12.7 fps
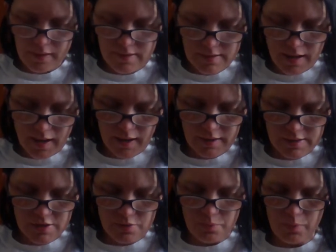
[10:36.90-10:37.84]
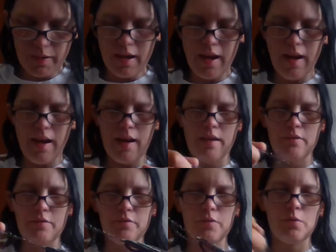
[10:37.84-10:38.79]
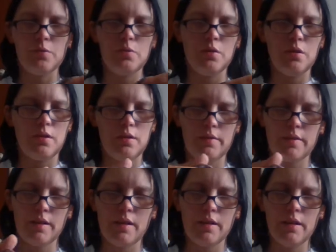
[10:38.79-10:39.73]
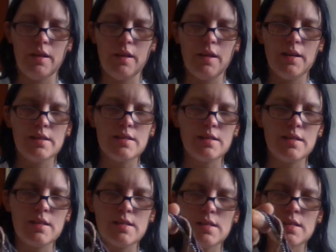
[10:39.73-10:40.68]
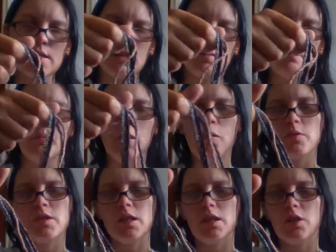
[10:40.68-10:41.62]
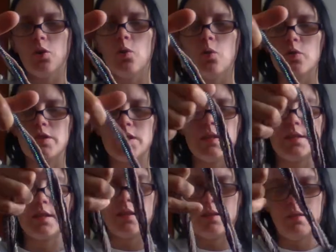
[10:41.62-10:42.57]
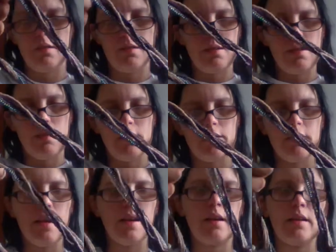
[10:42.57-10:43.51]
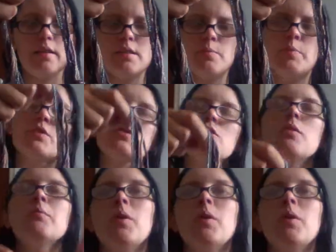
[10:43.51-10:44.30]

Next, we have... Oh, okay. So this is a multi-corded necklace, but it's not